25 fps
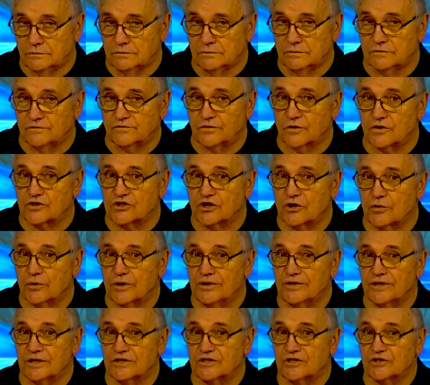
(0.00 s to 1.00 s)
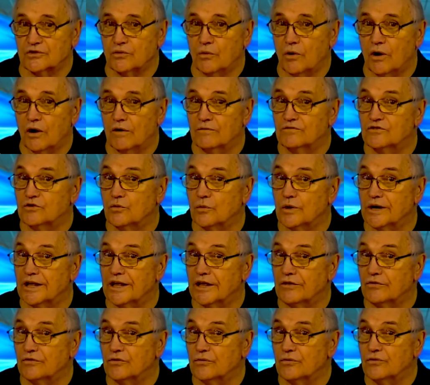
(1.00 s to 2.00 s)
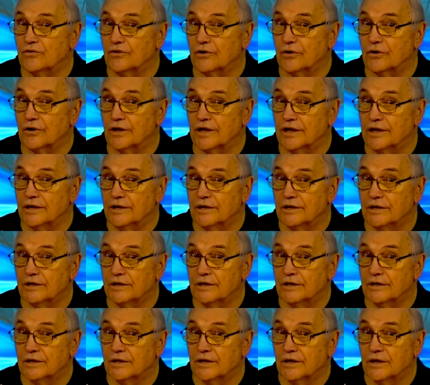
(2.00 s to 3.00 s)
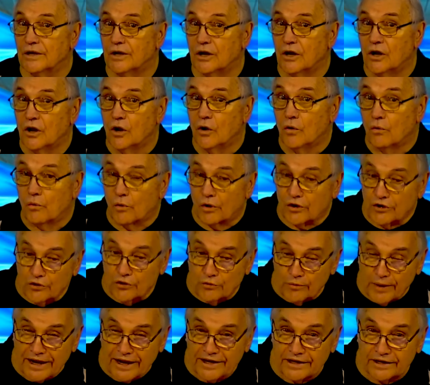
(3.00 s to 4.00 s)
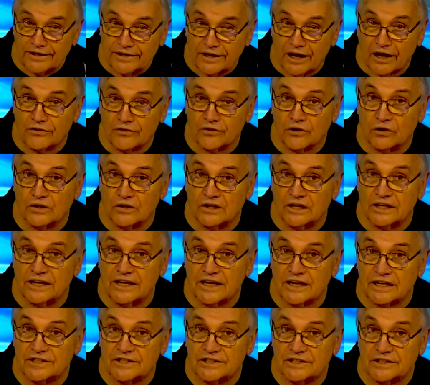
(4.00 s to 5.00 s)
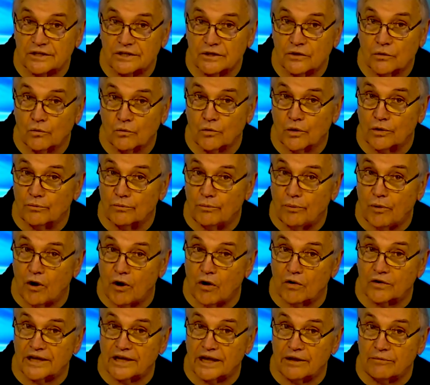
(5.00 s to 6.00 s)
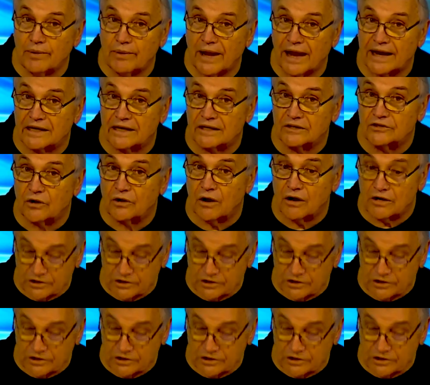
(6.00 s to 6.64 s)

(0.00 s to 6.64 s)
1 Corinthians 12, 28 through 30, where you made another list when Paul came back and talked